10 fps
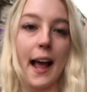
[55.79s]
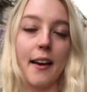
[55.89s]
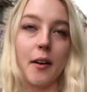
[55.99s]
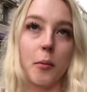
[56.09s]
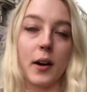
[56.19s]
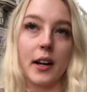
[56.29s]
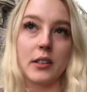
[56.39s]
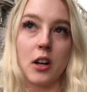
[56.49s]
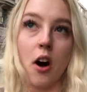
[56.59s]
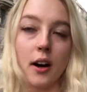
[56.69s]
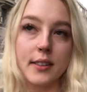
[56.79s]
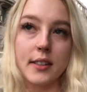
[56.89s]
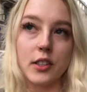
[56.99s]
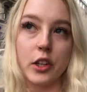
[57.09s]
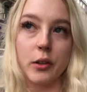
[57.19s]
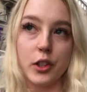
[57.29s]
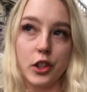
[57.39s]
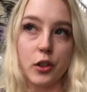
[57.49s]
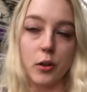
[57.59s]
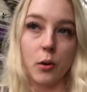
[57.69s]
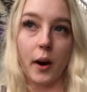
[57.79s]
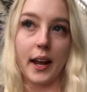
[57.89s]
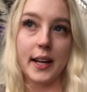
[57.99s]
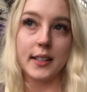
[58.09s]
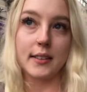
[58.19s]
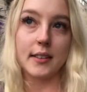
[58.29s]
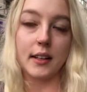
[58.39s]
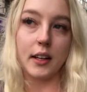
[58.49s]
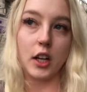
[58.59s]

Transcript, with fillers: And what it causes you to do is